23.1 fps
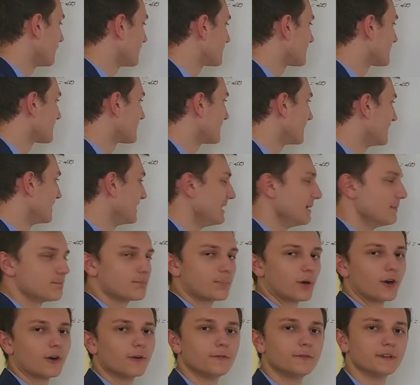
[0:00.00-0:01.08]
it an
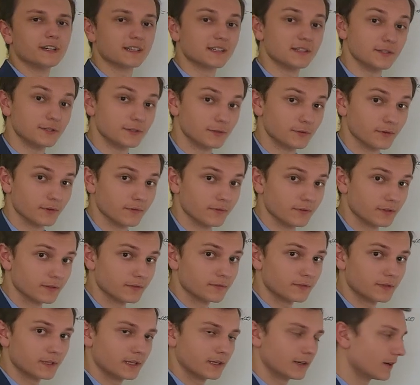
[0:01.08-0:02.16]
imperfect
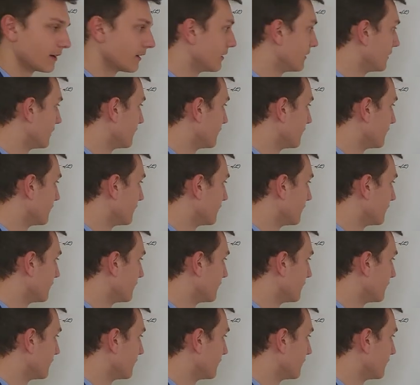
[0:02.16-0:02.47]
derivative here.